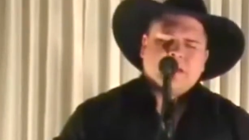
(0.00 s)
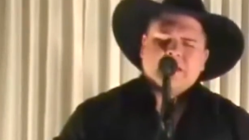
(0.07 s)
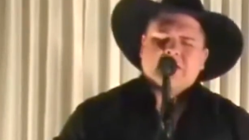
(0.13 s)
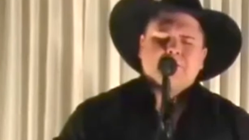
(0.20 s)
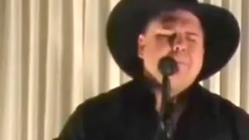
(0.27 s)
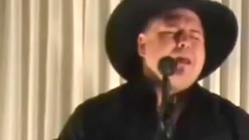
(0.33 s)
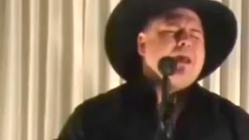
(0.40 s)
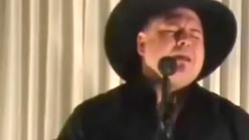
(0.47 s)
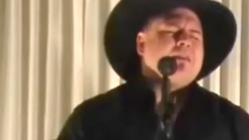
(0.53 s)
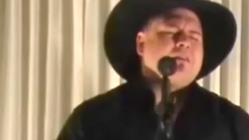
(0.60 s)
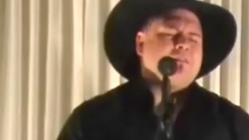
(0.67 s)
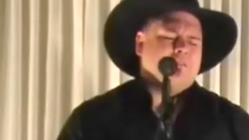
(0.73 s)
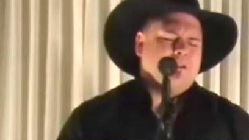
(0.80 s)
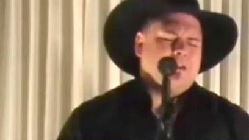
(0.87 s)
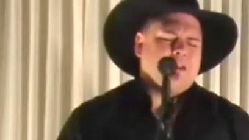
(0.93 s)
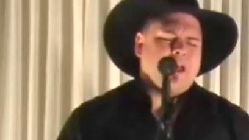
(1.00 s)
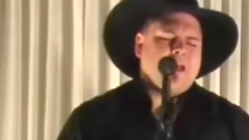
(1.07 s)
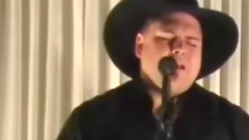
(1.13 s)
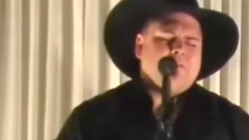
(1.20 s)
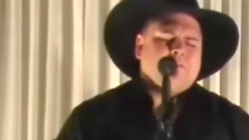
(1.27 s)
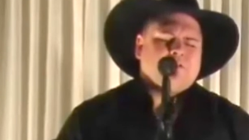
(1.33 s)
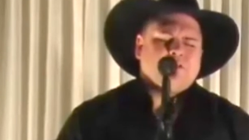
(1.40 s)
It's better
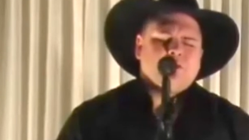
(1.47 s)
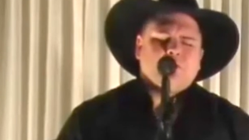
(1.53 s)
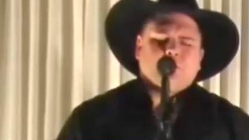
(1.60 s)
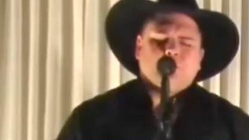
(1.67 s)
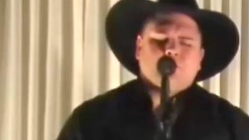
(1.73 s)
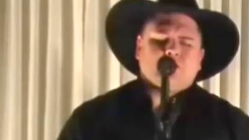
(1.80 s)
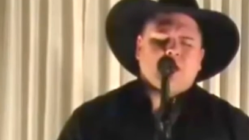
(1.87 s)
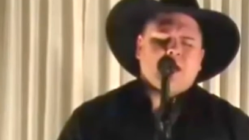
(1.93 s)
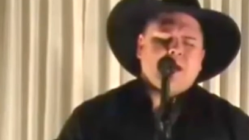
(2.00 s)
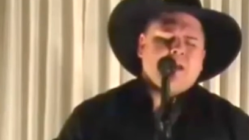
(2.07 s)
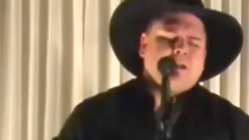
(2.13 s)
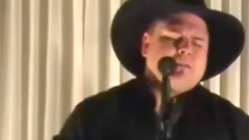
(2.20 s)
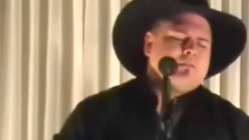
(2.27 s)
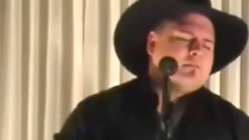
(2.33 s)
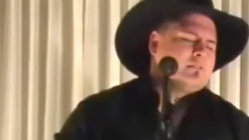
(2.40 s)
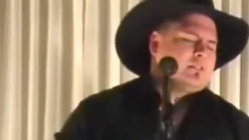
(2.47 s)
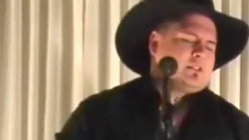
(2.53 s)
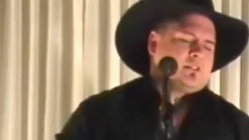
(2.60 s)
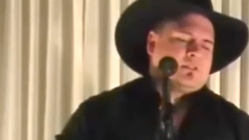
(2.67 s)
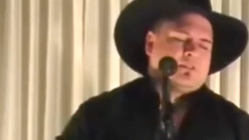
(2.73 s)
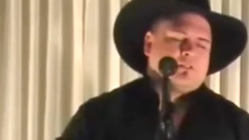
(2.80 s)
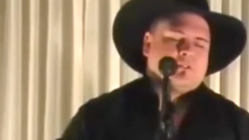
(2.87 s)
left to
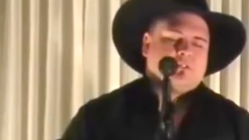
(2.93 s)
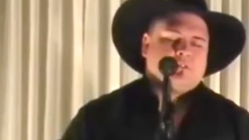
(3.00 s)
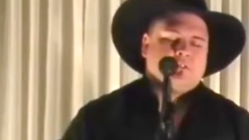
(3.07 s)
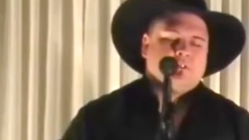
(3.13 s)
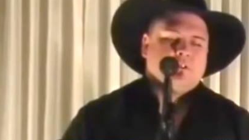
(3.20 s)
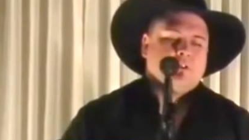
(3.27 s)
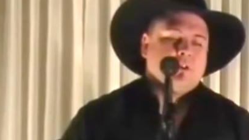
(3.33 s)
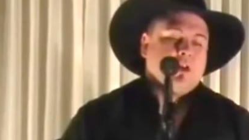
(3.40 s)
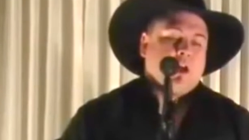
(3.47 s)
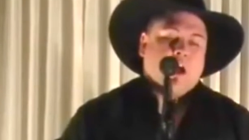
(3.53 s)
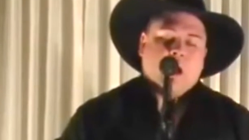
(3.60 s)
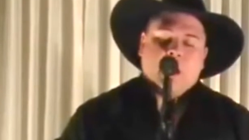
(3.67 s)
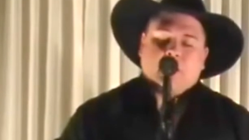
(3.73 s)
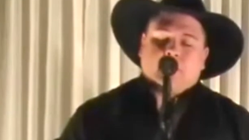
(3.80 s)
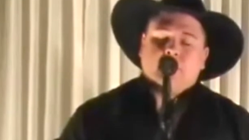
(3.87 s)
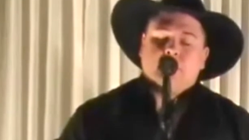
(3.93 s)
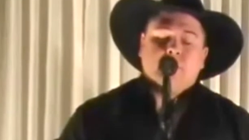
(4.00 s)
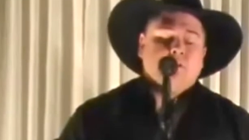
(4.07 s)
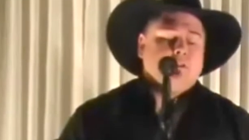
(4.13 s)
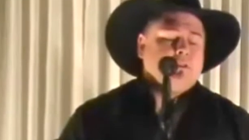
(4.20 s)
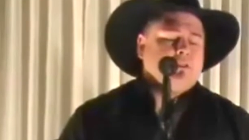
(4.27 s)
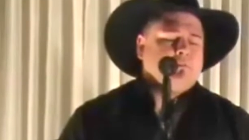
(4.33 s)
chance. I
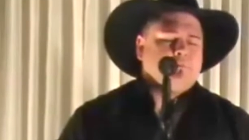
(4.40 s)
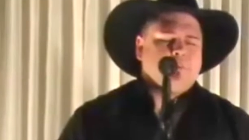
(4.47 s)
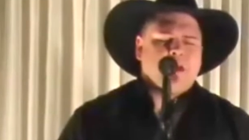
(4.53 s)
could have